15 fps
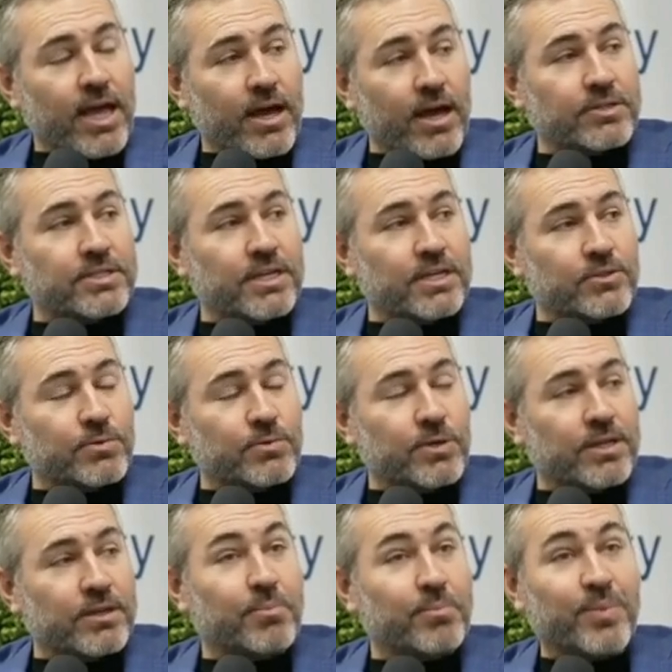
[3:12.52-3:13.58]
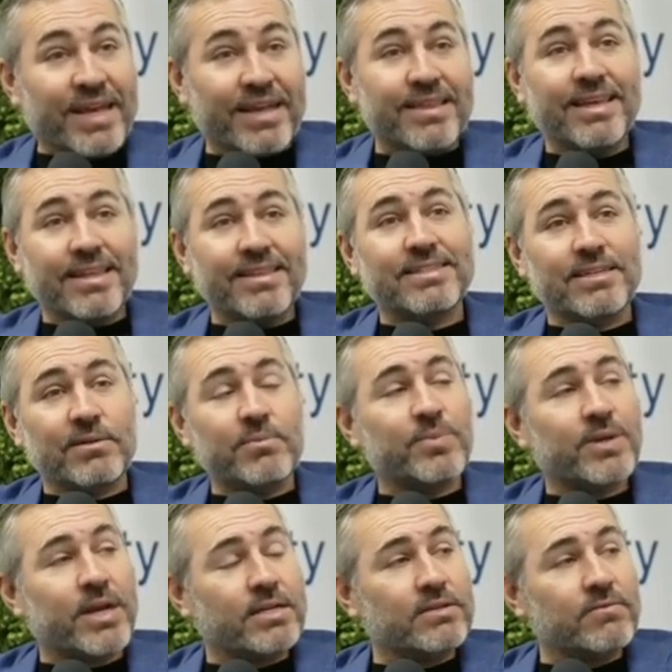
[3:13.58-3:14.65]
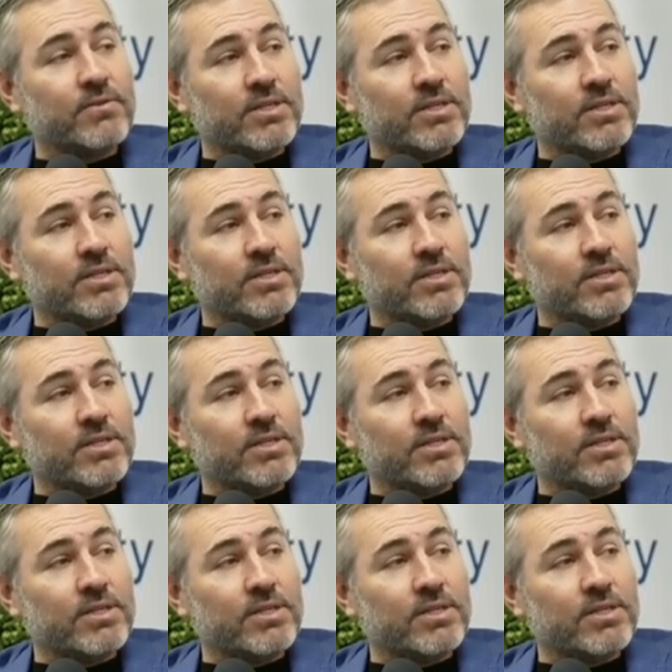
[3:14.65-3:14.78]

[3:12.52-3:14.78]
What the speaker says: Housing is really the big thing that's impacted.